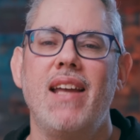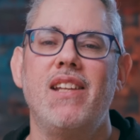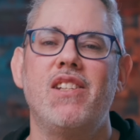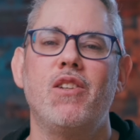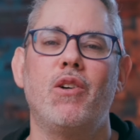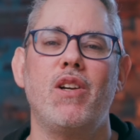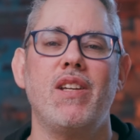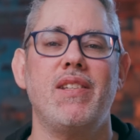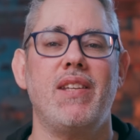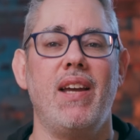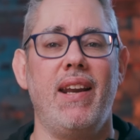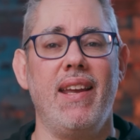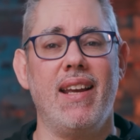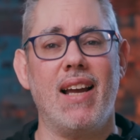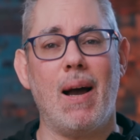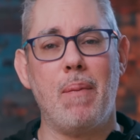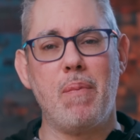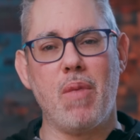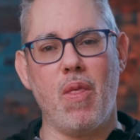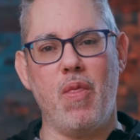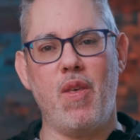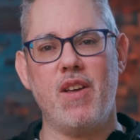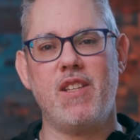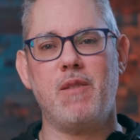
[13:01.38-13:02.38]
and so does hitting
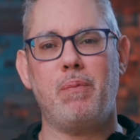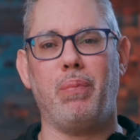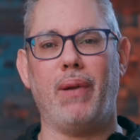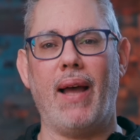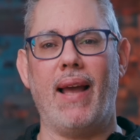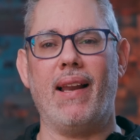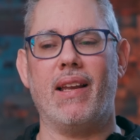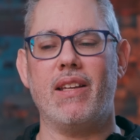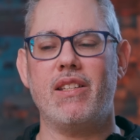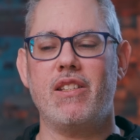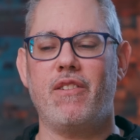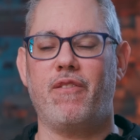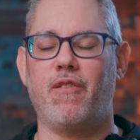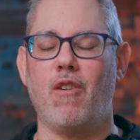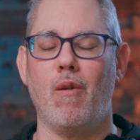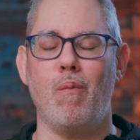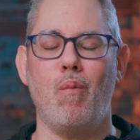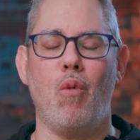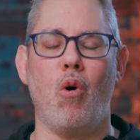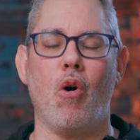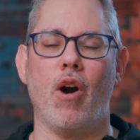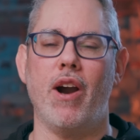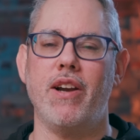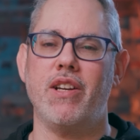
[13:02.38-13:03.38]
up this playlist for
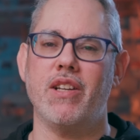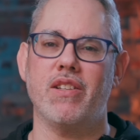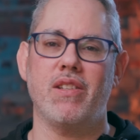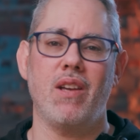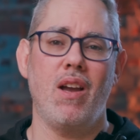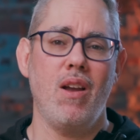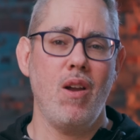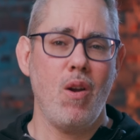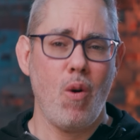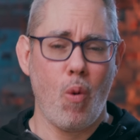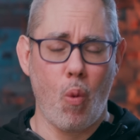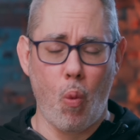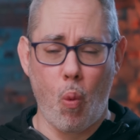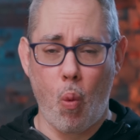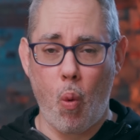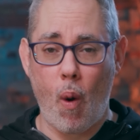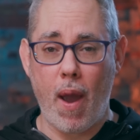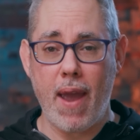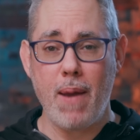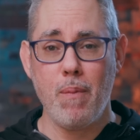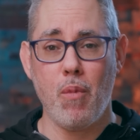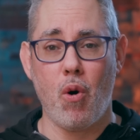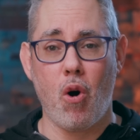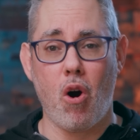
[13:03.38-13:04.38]
more, just
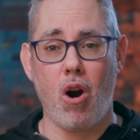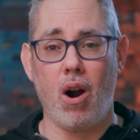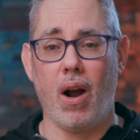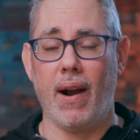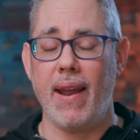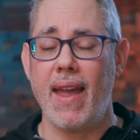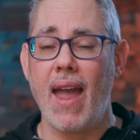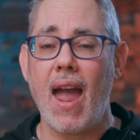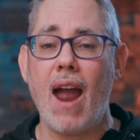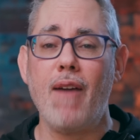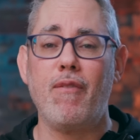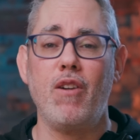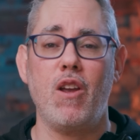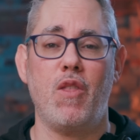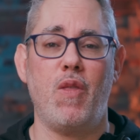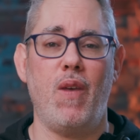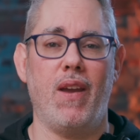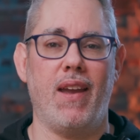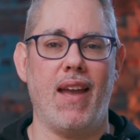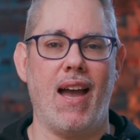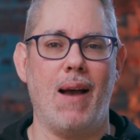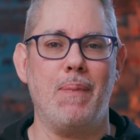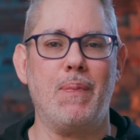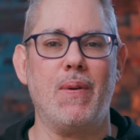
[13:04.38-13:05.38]
way more on
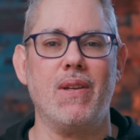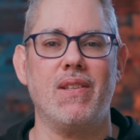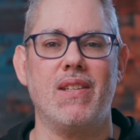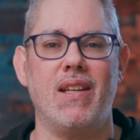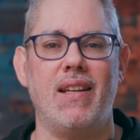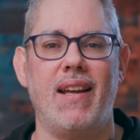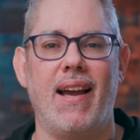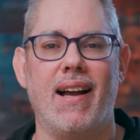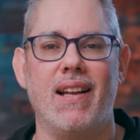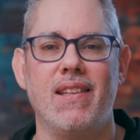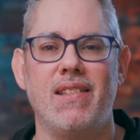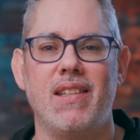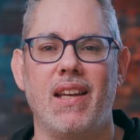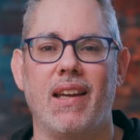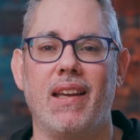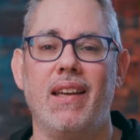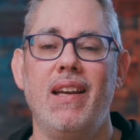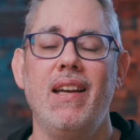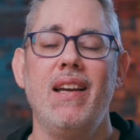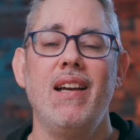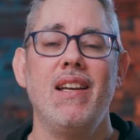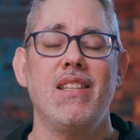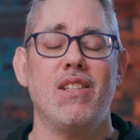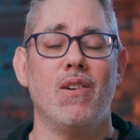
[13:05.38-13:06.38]
everything Apple's announcing.
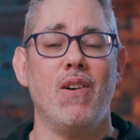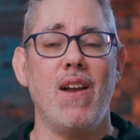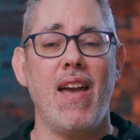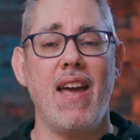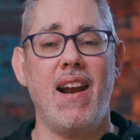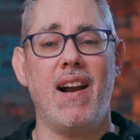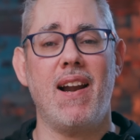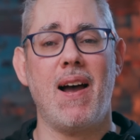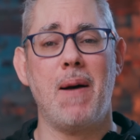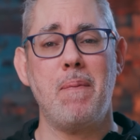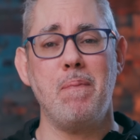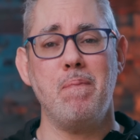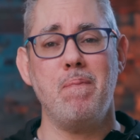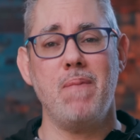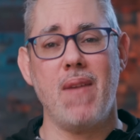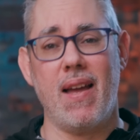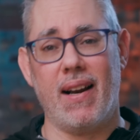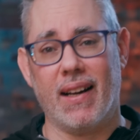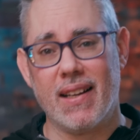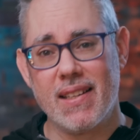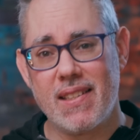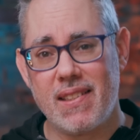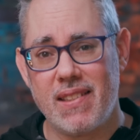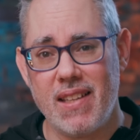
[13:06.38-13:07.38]
So hit it up,
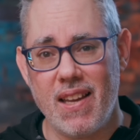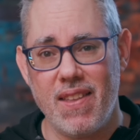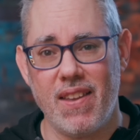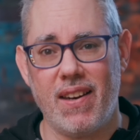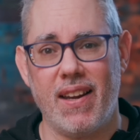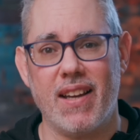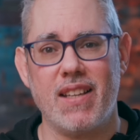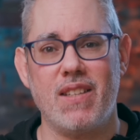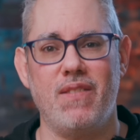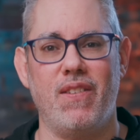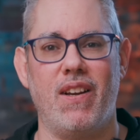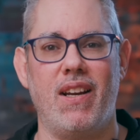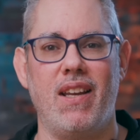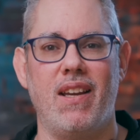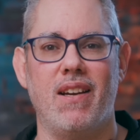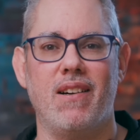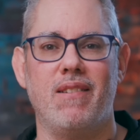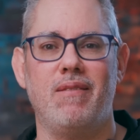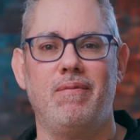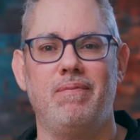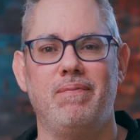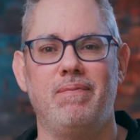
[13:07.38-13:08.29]
and I'll see you in the next video.